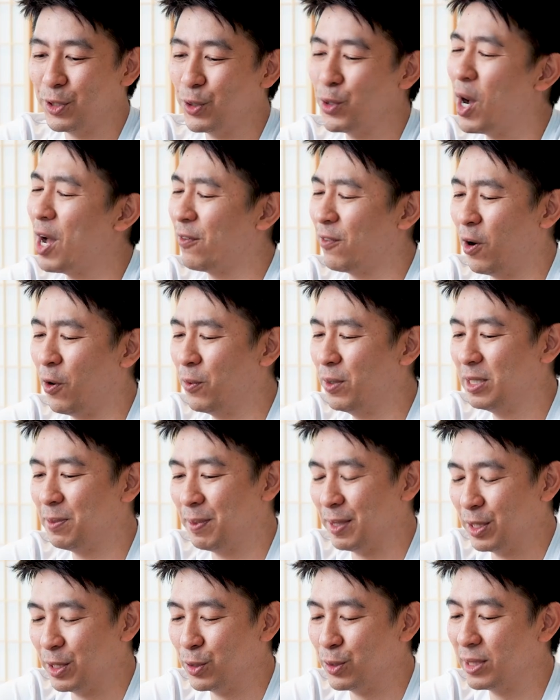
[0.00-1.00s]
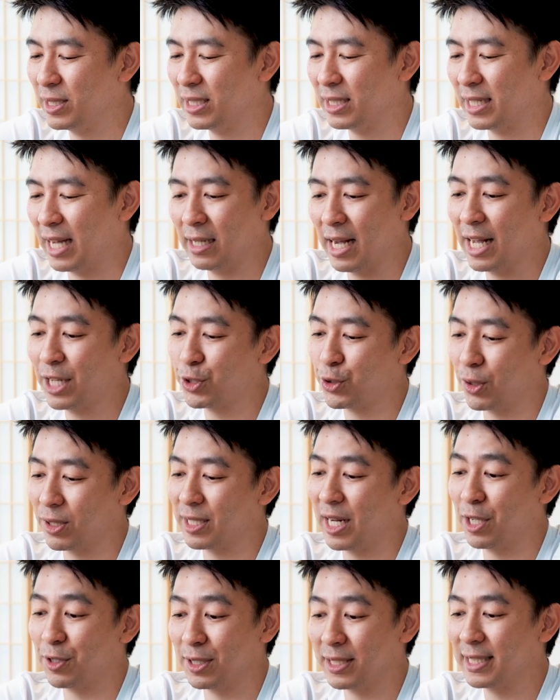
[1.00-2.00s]
You know, I've always been using
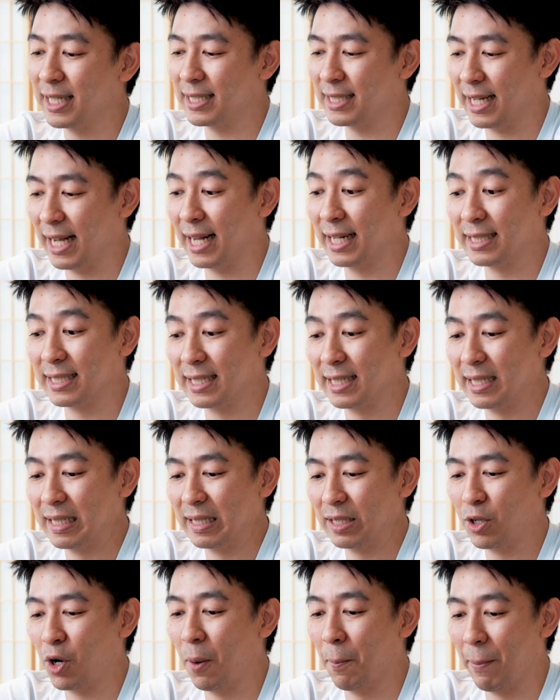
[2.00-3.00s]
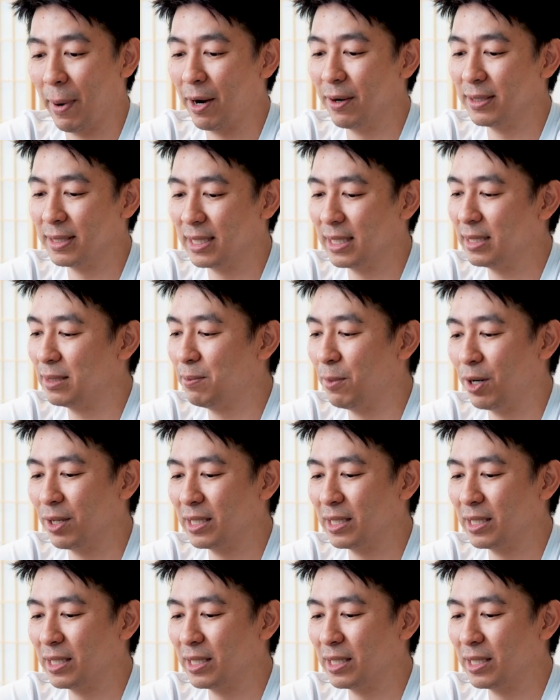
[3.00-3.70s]
Astrox 100 ZagZag as a comparison